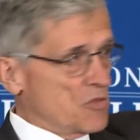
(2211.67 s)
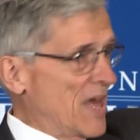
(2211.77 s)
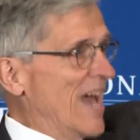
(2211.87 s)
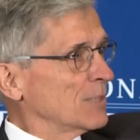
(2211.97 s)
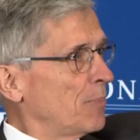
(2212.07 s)

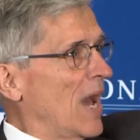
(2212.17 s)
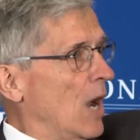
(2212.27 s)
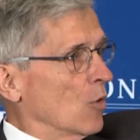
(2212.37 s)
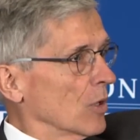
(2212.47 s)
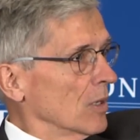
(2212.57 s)
that
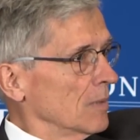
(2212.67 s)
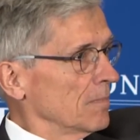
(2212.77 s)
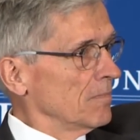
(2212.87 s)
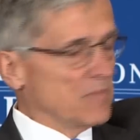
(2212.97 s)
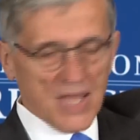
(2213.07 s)
power
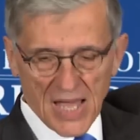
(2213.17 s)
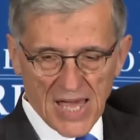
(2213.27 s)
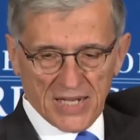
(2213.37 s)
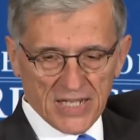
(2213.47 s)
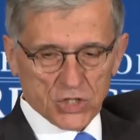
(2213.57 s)

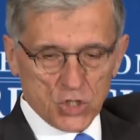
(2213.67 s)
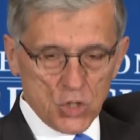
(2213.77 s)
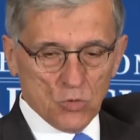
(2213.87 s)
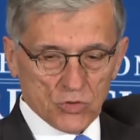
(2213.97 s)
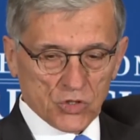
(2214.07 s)
and its
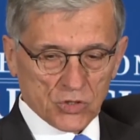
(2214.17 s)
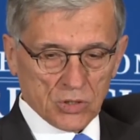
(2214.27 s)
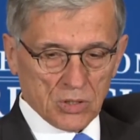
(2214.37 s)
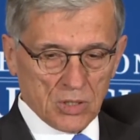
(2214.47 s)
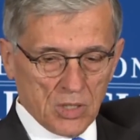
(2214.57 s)
use,
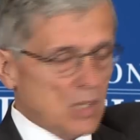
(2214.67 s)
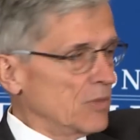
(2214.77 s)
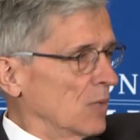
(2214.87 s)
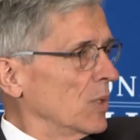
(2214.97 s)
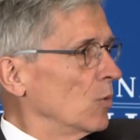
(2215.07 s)

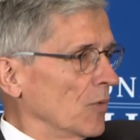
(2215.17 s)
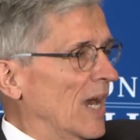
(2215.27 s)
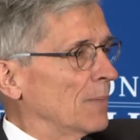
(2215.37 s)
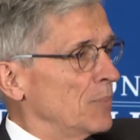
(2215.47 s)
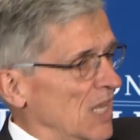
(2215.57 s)
then we will
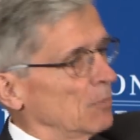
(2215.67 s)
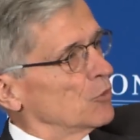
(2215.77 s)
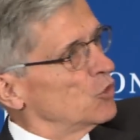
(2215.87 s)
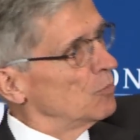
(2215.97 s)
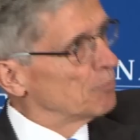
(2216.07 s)
not be
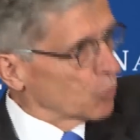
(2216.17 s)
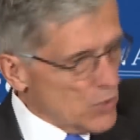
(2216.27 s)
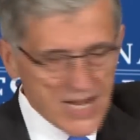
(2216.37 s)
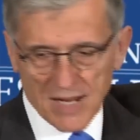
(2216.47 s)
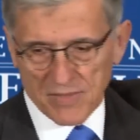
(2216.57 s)
able to
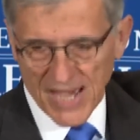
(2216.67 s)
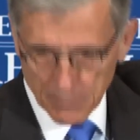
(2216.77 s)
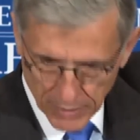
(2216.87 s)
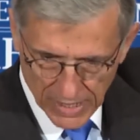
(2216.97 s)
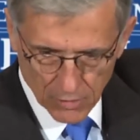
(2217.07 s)
bring
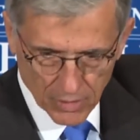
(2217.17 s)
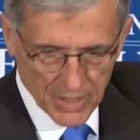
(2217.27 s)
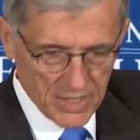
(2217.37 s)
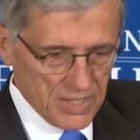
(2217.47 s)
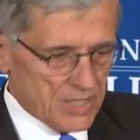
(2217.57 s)
that power
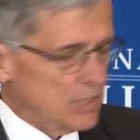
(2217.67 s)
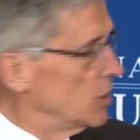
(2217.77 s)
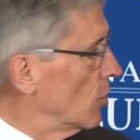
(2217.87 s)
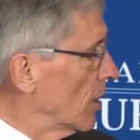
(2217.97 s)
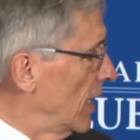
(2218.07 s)

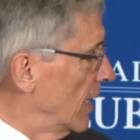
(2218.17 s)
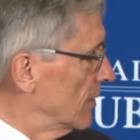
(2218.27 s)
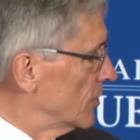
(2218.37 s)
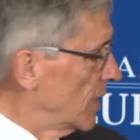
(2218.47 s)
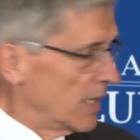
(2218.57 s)
into our
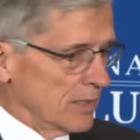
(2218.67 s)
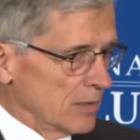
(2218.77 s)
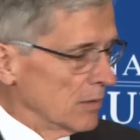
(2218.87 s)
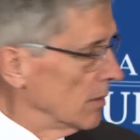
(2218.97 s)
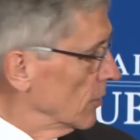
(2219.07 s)
hands and
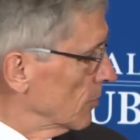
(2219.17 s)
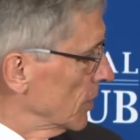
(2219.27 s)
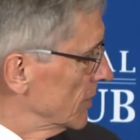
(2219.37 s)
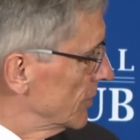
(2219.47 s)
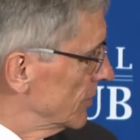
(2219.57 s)
other
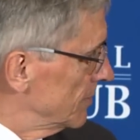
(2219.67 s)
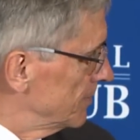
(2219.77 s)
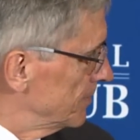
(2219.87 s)
places.